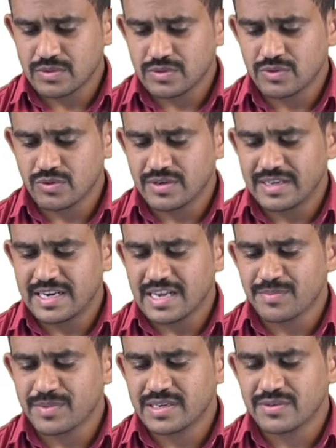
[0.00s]
so
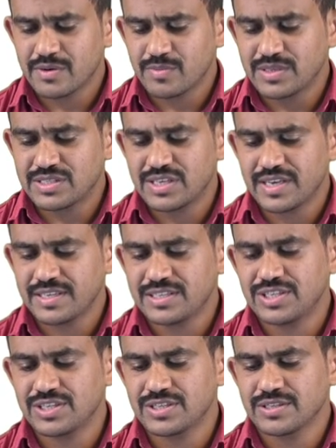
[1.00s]
denominator will be
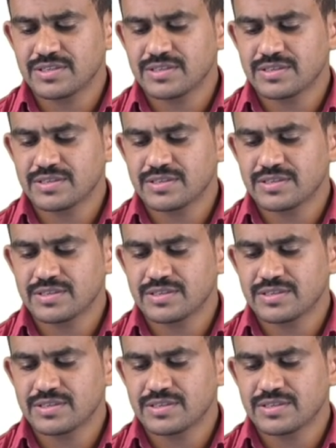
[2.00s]
changed.